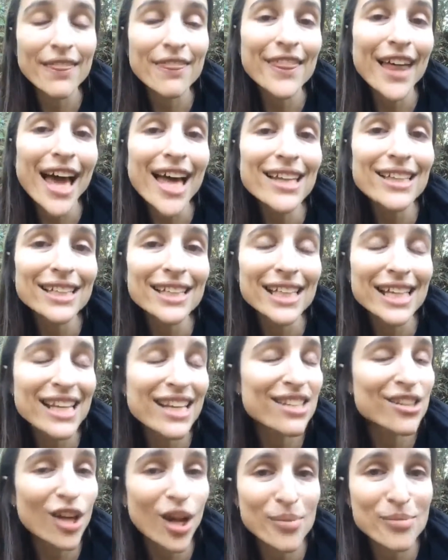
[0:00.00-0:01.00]
And that
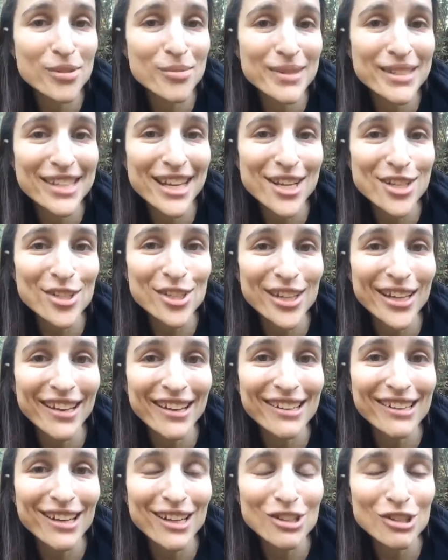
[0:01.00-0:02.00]
is optimization
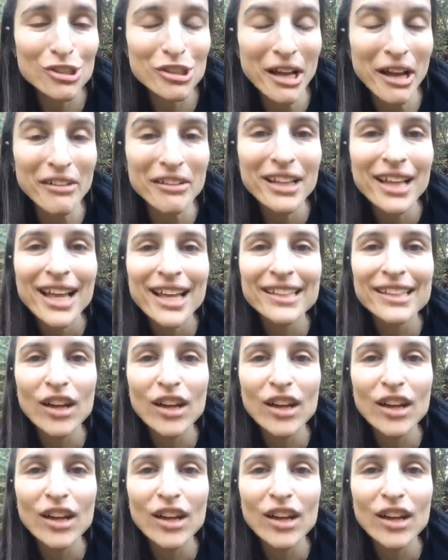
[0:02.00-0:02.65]
in a nutshell.